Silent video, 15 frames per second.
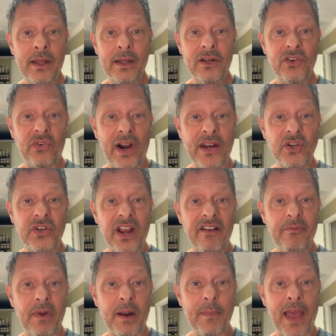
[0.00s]
trained chef,
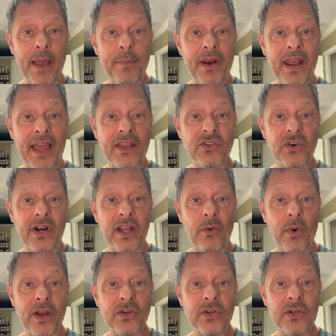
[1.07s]
but I'm happy to answer any
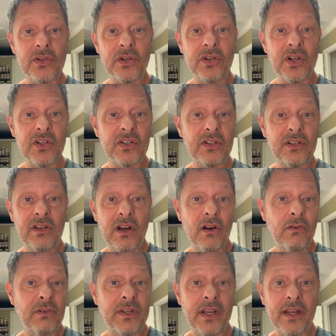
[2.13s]
questions or just,
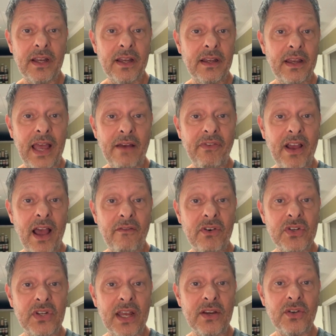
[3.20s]
to have a
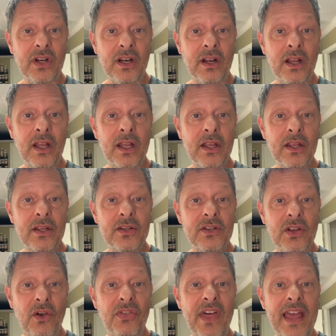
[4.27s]
conversation.
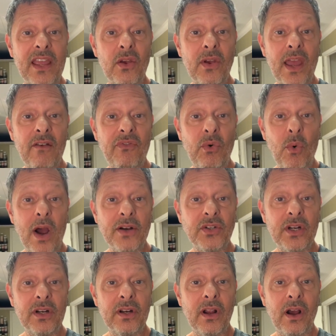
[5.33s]
So thank you again for
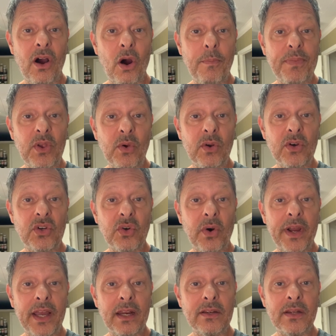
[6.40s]
watching. Hope you
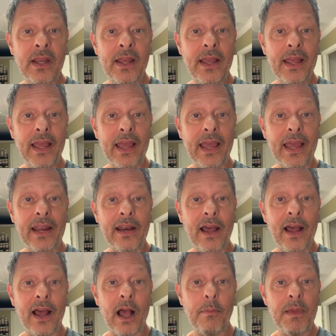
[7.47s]
enjoy it. And
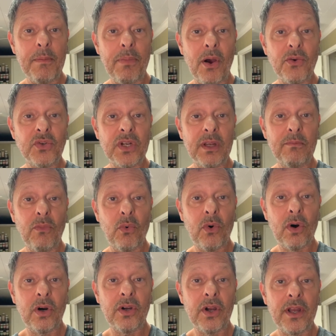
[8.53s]
I'll be posting
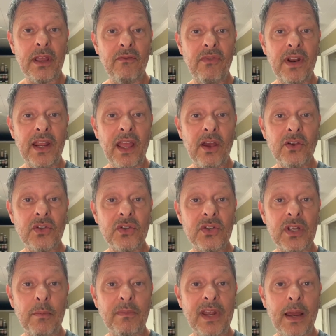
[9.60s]
more cooking videos
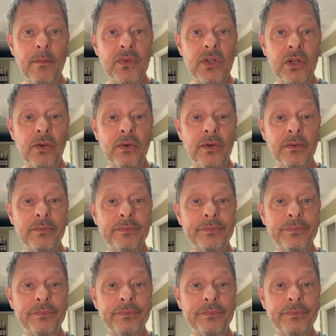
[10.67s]
sometime soon.